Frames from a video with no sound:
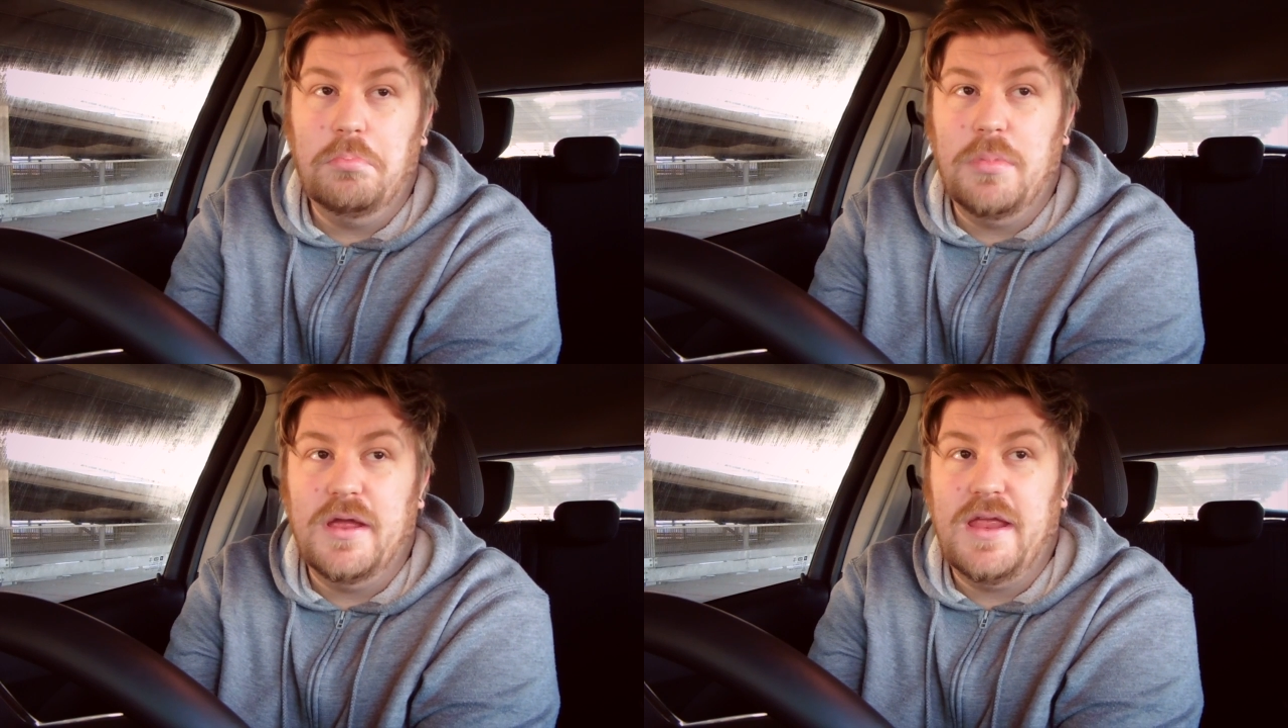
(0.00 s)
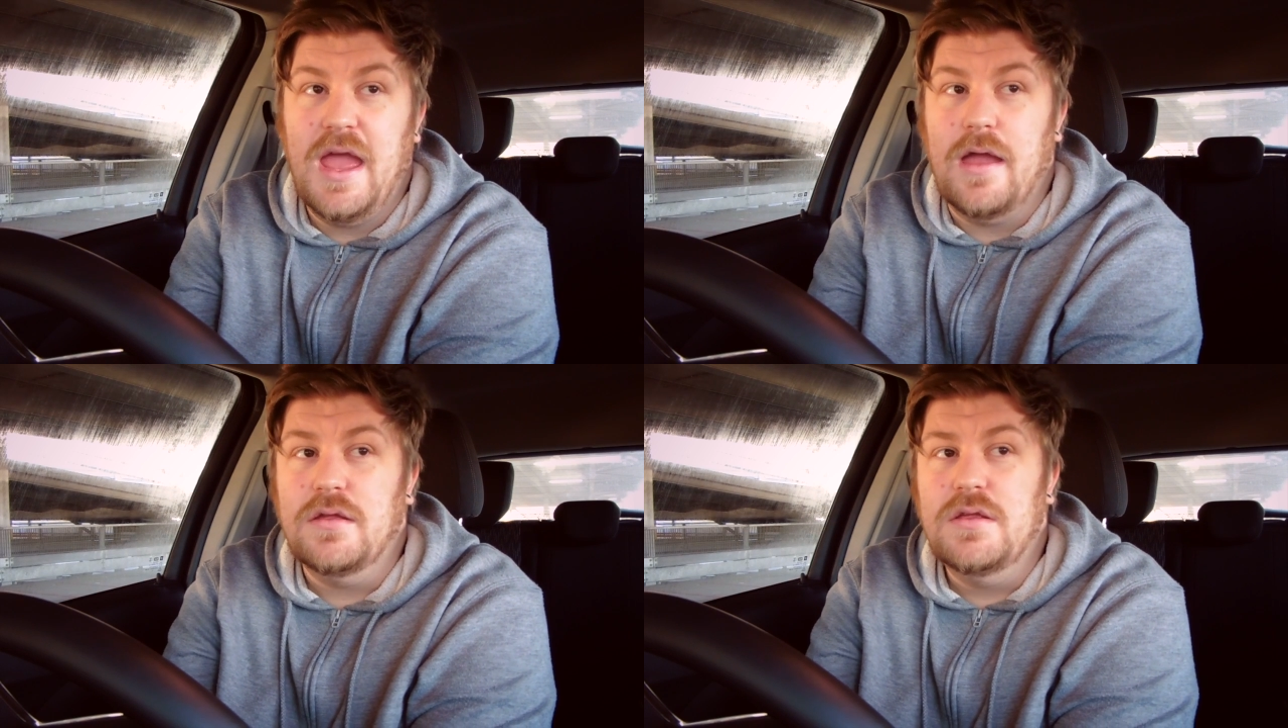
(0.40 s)
But
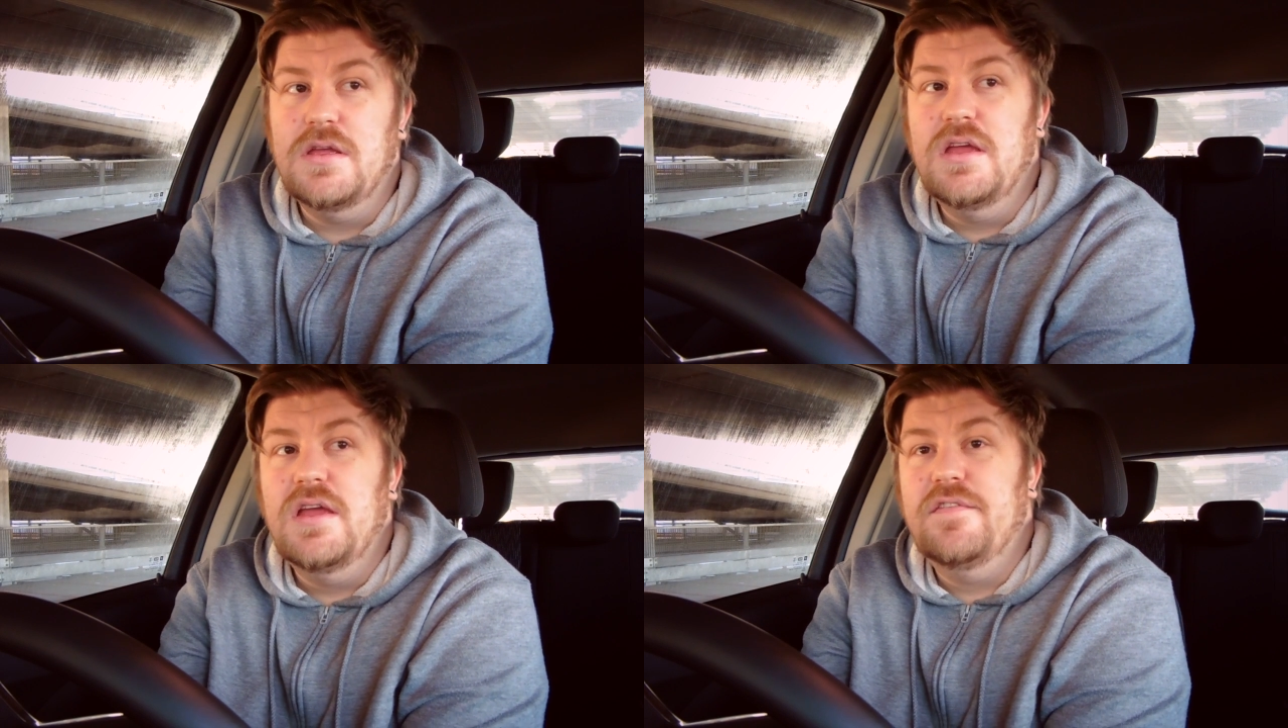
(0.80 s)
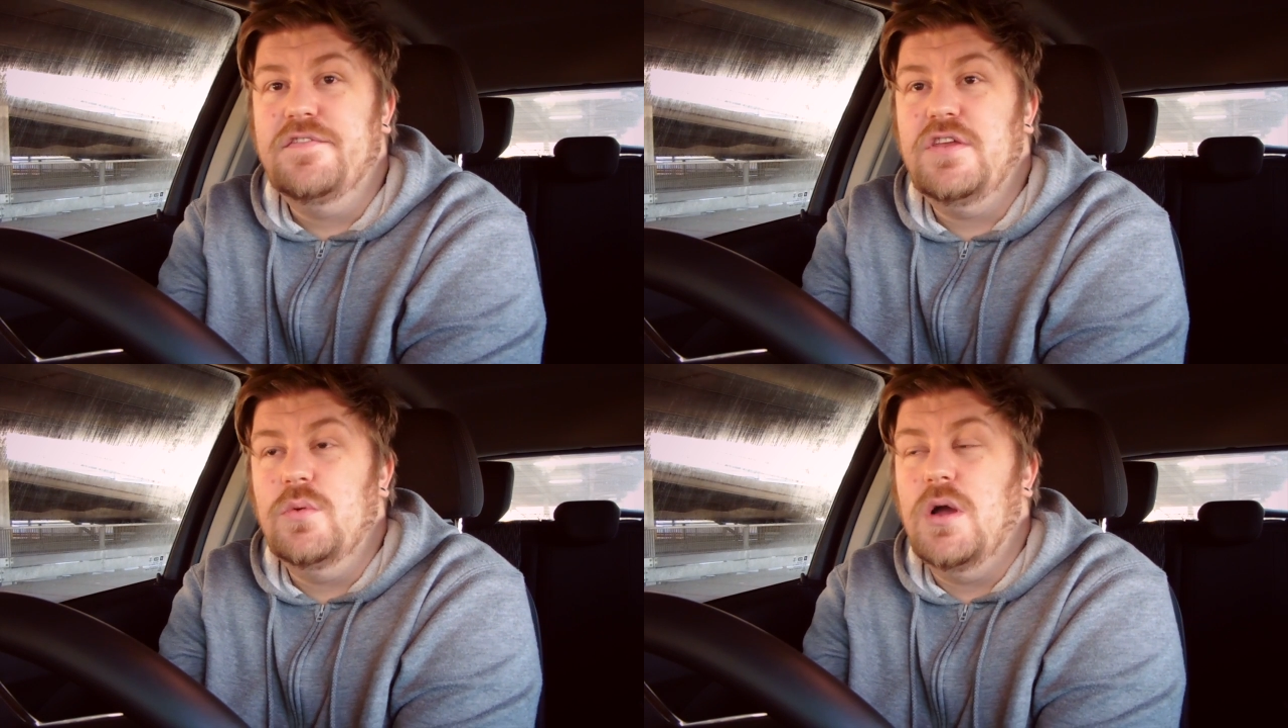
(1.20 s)
yeah,
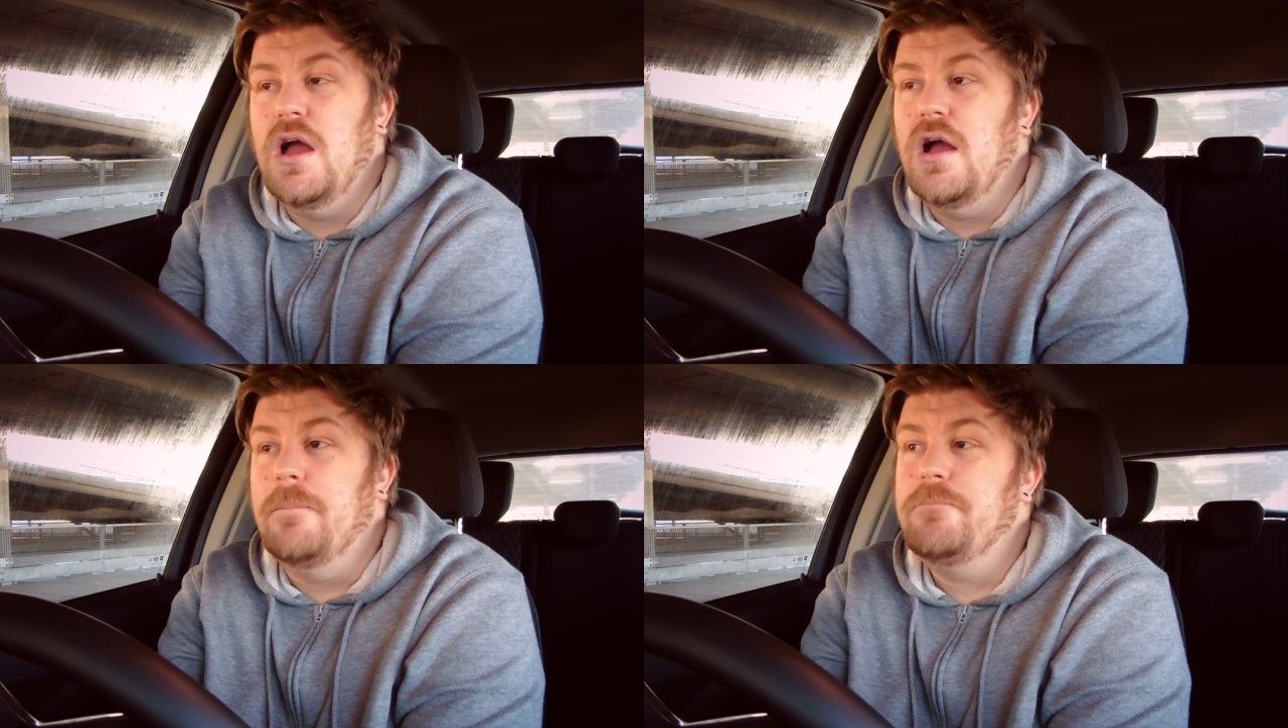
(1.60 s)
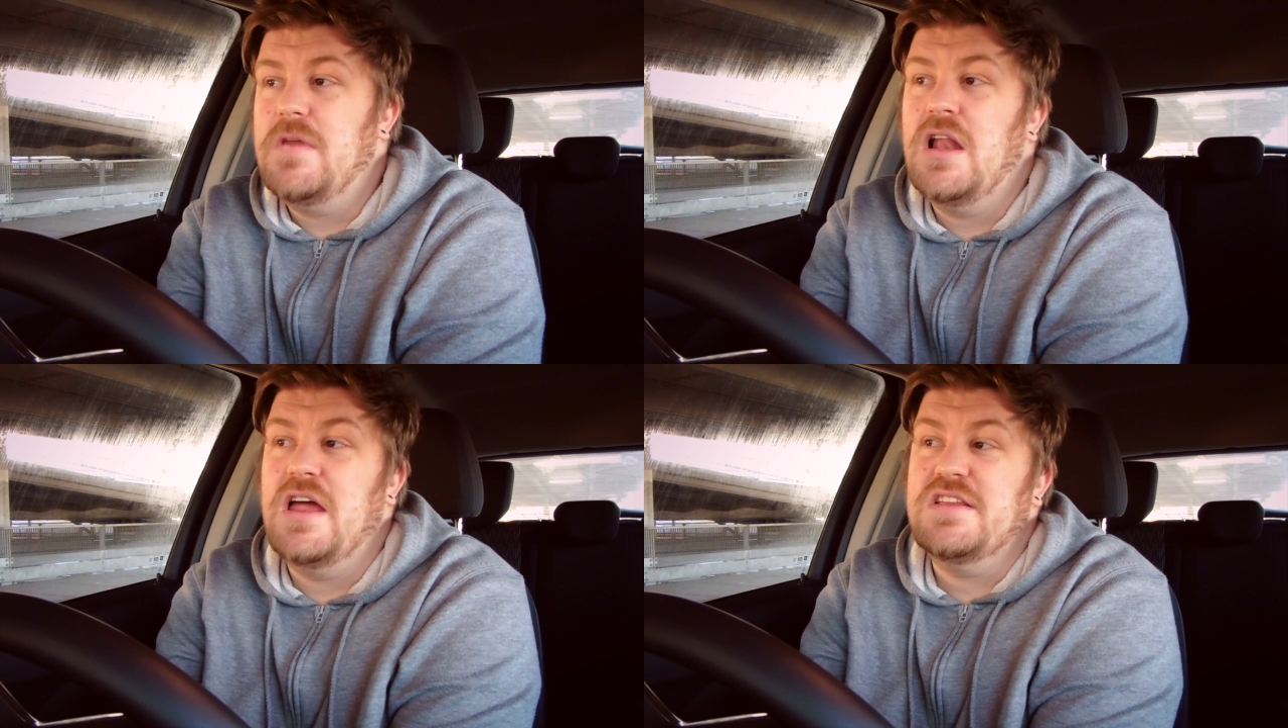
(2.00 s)
if you
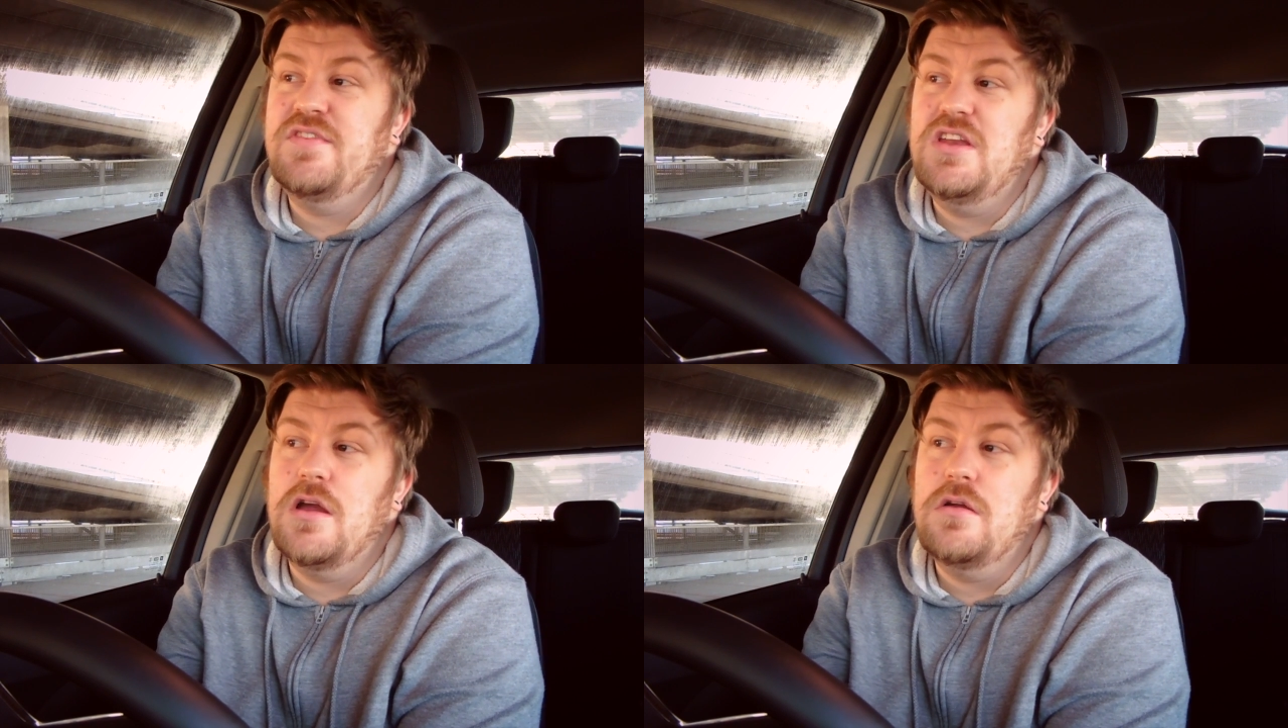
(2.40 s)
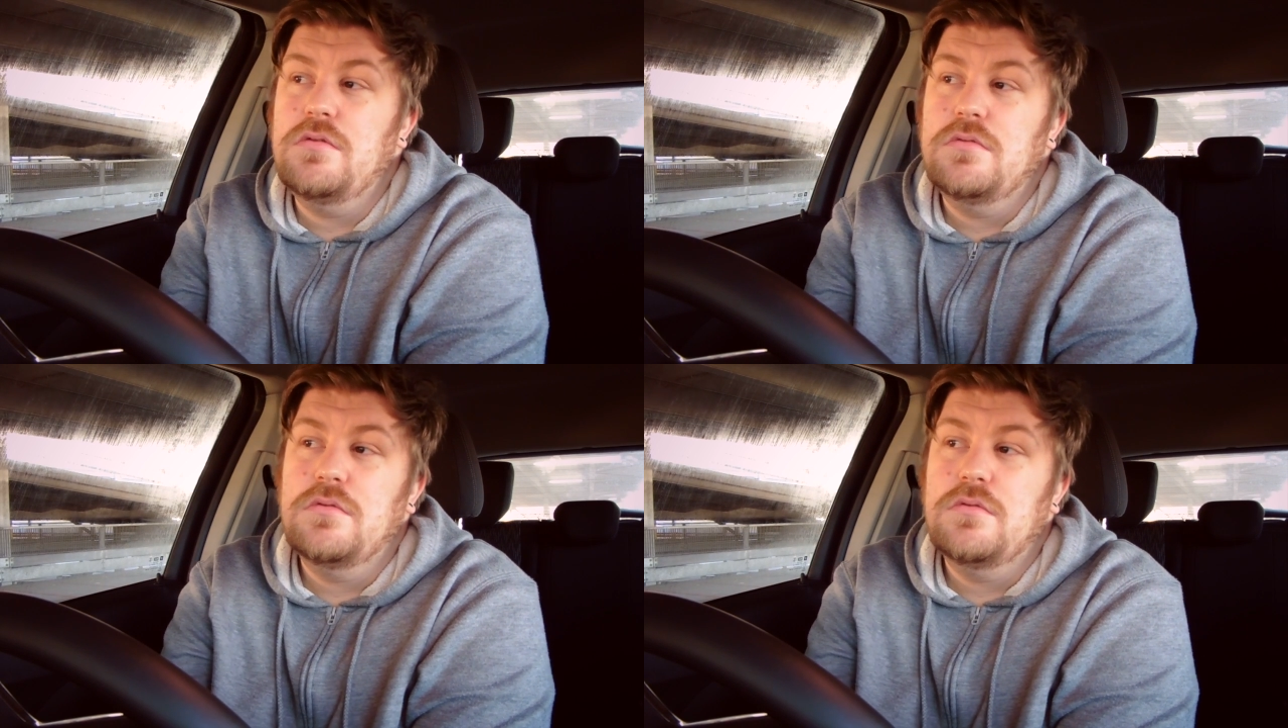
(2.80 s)
like this video,